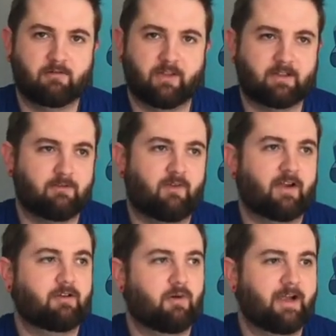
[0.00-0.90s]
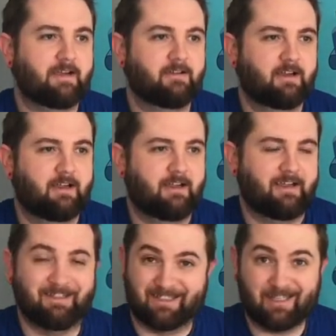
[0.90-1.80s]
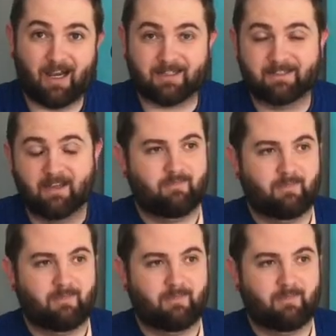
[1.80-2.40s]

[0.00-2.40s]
Like, you find a way, and it sucks.